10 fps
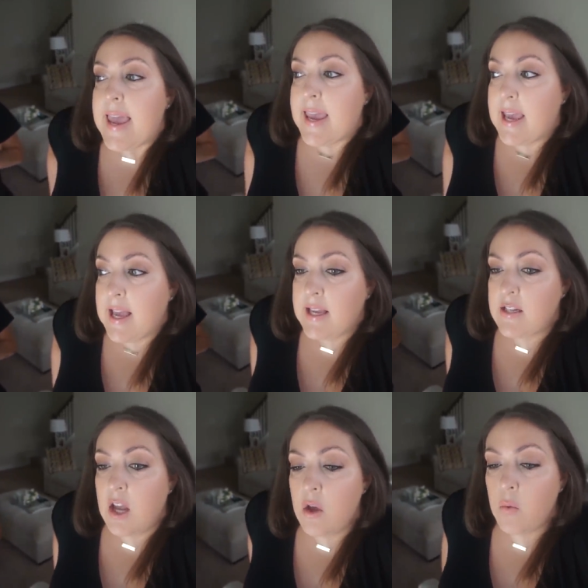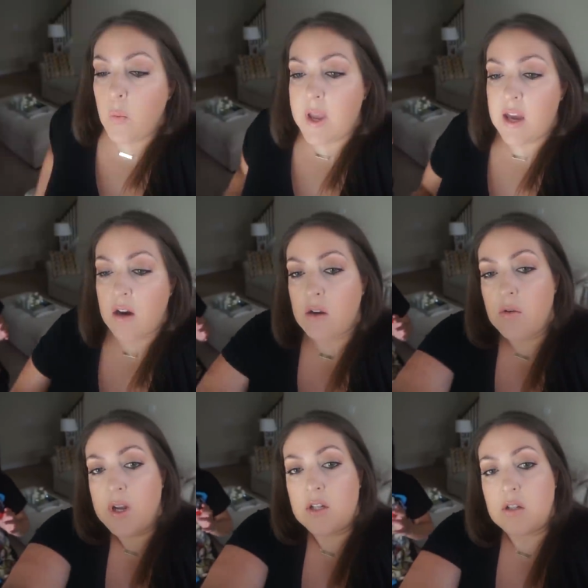And we are
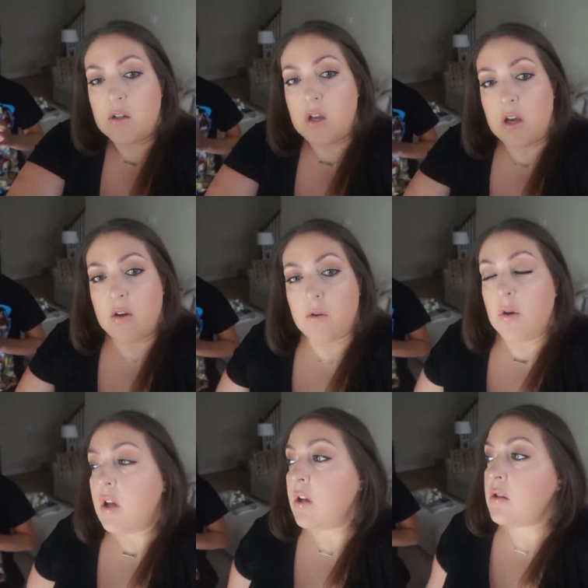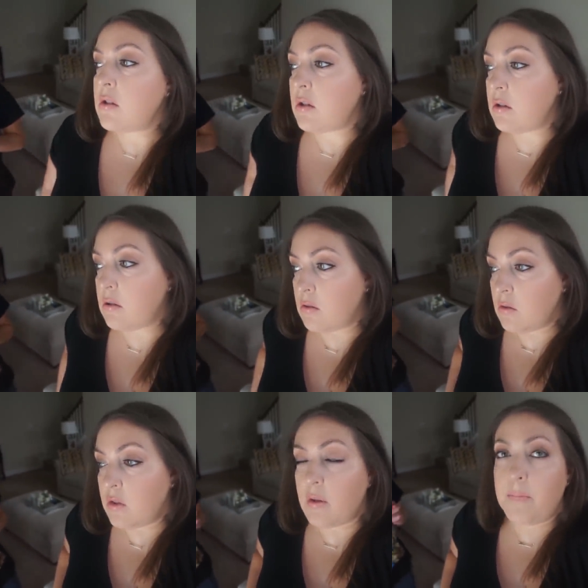going to go
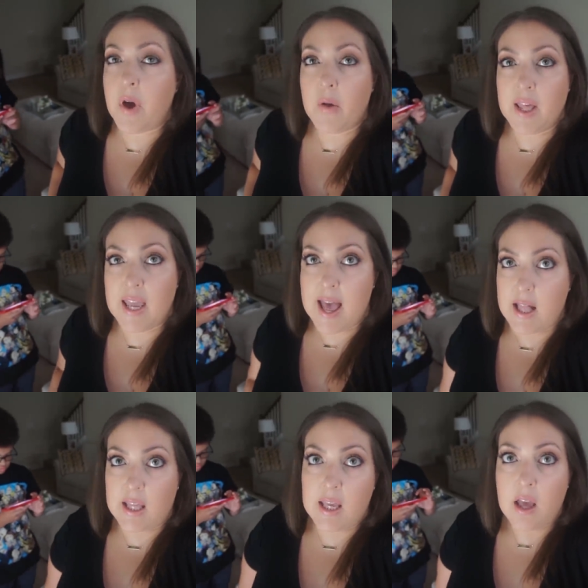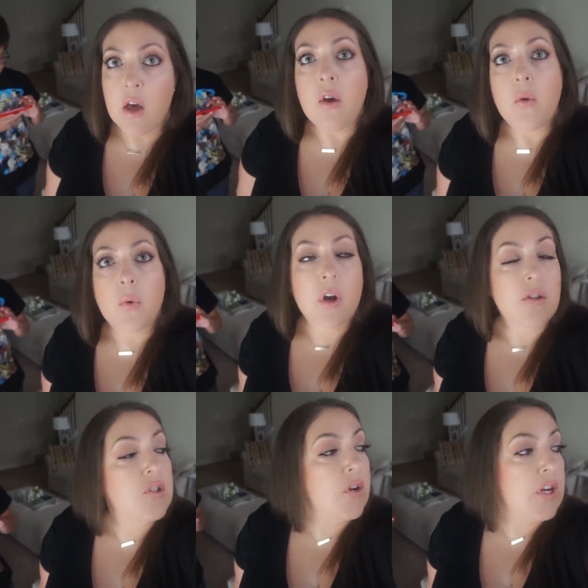to the bowling alley we're
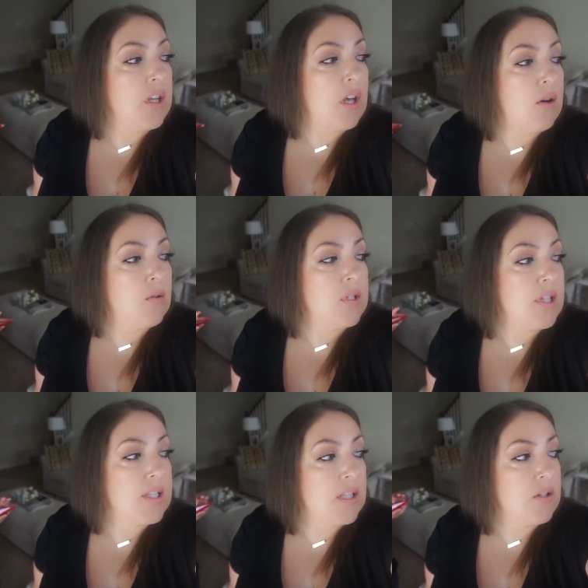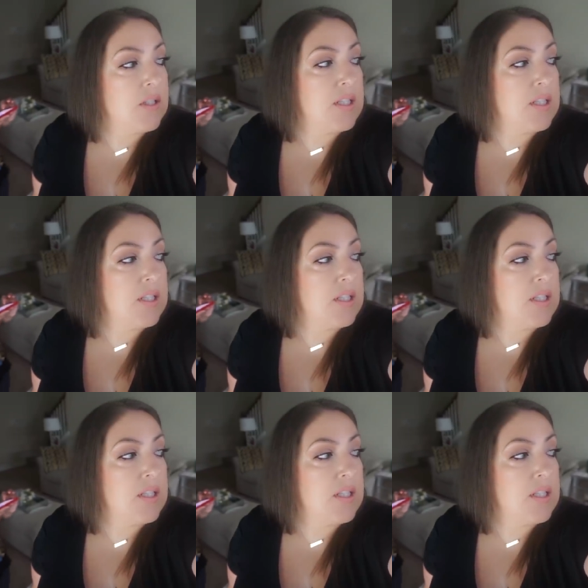also gonna go to this little